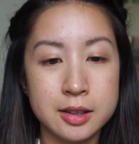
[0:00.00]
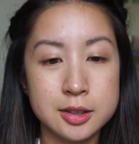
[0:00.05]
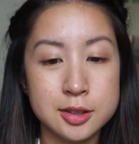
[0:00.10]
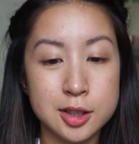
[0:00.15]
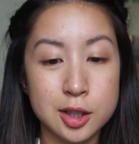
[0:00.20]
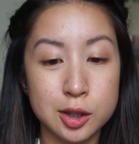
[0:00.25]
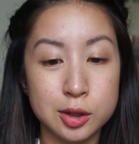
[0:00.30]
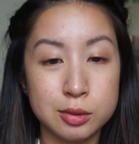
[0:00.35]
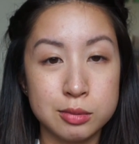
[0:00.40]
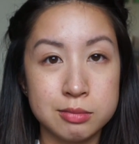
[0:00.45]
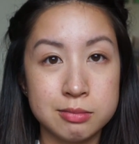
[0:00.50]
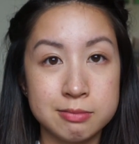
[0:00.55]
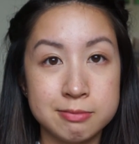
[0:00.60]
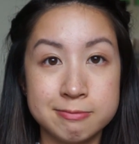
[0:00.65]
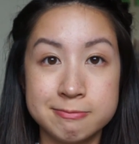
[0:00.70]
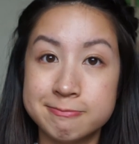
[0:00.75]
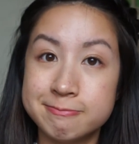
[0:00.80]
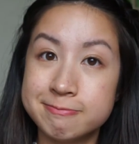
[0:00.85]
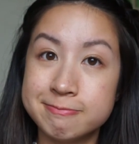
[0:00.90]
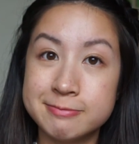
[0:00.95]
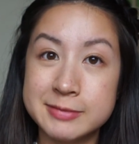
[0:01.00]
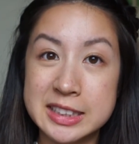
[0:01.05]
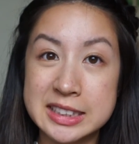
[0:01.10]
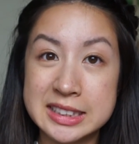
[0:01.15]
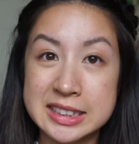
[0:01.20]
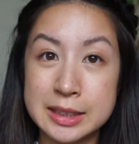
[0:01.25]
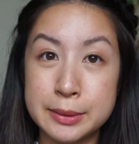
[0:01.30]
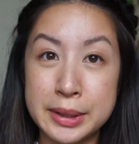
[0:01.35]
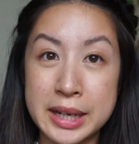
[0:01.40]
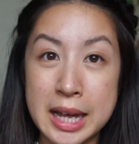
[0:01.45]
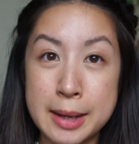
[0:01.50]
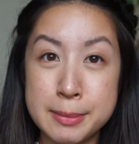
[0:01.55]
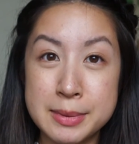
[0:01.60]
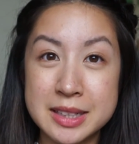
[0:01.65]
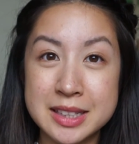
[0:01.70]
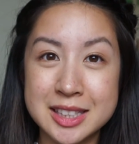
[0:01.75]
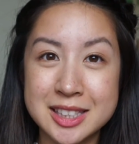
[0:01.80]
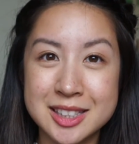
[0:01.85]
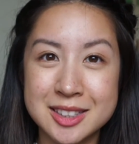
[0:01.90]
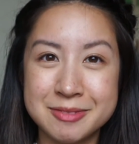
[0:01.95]
So, let's see what
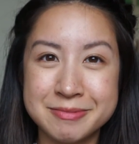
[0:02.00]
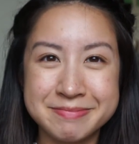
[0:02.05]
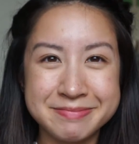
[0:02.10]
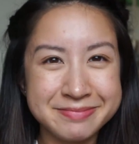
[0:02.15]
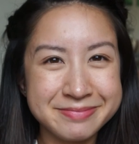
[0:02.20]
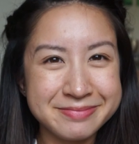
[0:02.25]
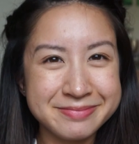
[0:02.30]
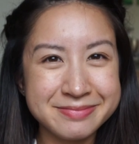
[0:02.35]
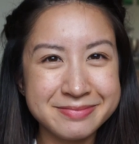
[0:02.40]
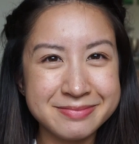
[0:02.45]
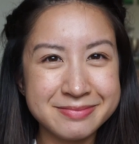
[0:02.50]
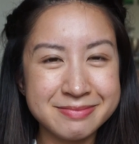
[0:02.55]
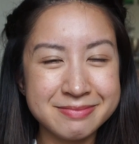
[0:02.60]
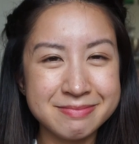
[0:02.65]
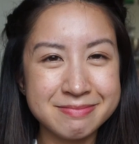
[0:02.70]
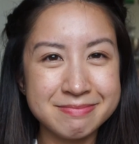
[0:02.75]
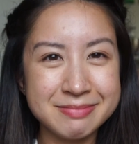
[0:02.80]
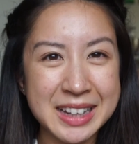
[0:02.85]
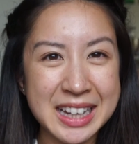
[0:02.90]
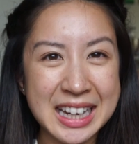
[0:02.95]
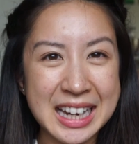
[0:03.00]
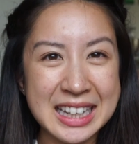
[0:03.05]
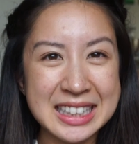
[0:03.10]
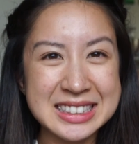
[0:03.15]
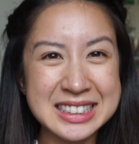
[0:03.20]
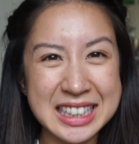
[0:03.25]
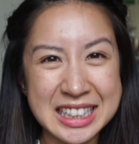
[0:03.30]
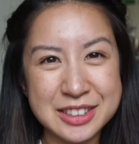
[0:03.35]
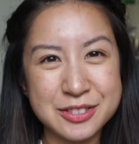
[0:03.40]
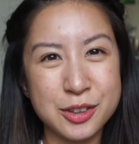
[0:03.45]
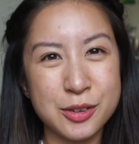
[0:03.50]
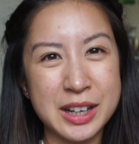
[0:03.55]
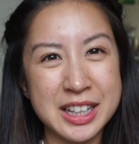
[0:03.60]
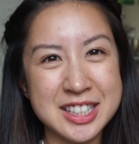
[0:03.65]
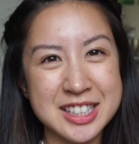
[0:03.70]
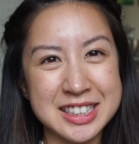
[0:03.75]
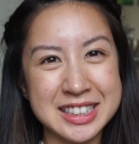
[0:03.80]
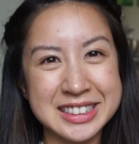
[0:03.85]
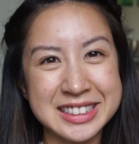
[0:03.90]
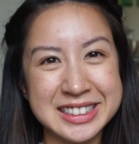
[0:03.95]
happens. Bye guys, thanks for
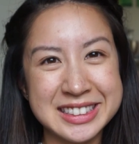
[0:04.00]
watching.